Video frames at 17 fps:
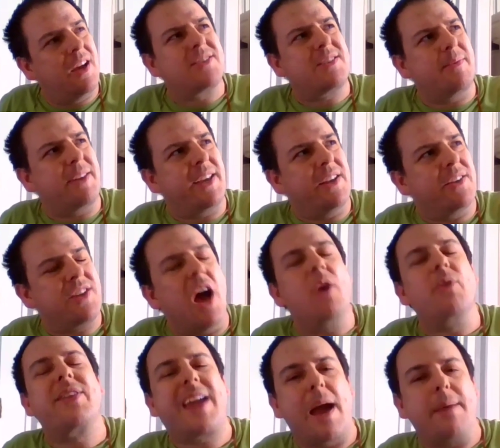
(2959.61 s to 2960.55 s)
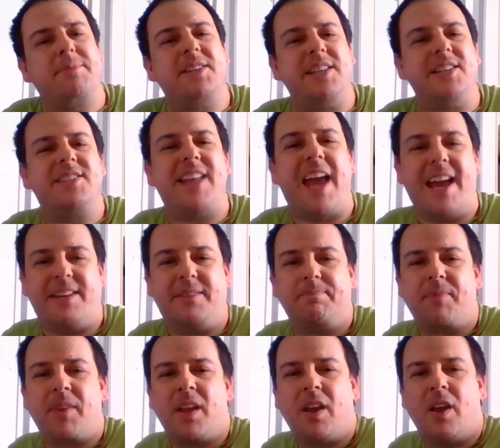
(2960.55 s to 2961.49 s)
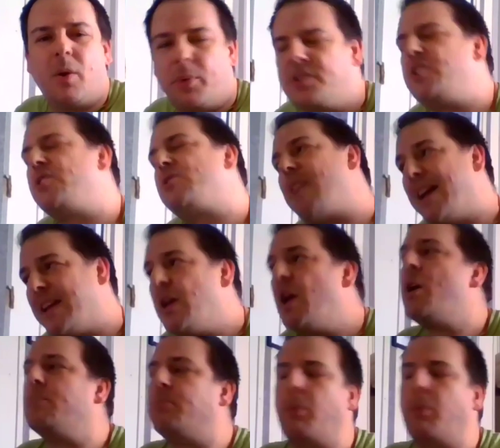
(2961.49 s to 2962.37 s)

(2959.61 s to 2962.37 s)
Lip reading: Oh, something else. Oh, The Captain is Dead, which is great.